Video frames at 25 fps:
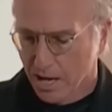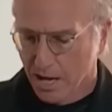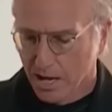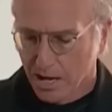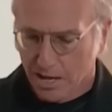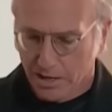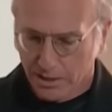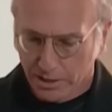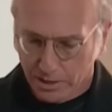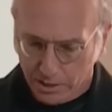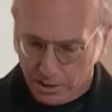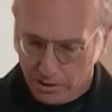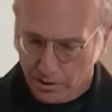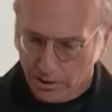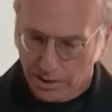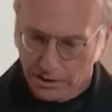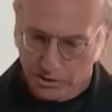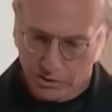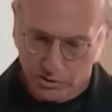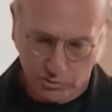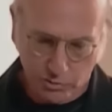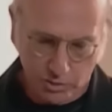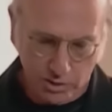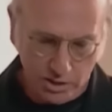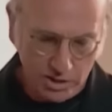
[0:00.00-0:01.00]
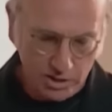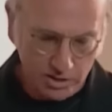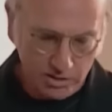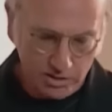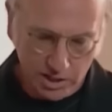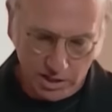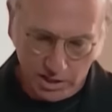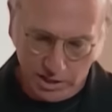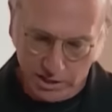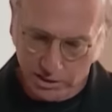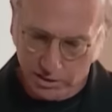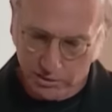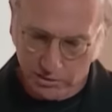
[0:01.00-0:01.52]
you know, I just wanted to tell
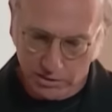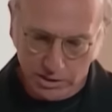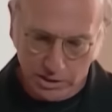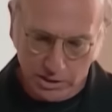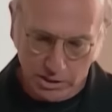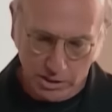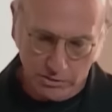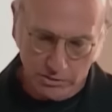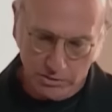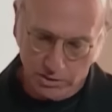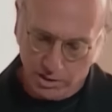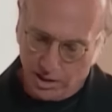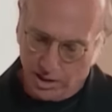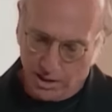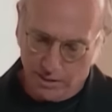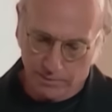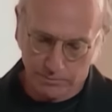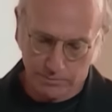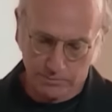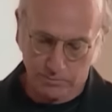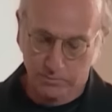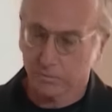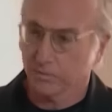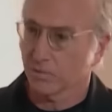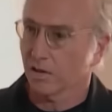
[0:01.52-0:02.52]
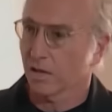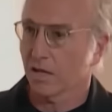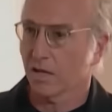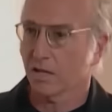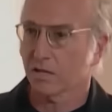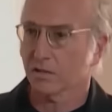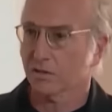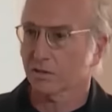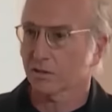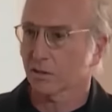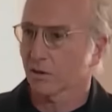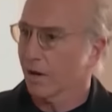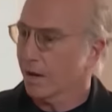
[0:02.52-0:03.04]
you, you know, I'm
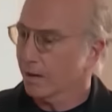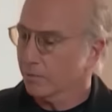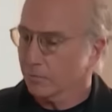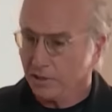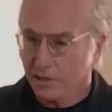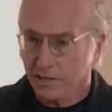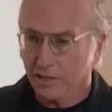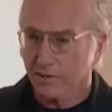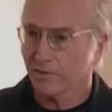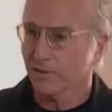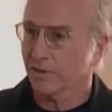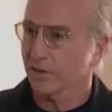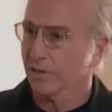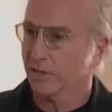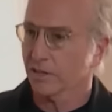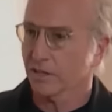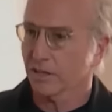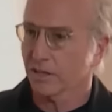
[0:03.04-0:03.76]
leaving.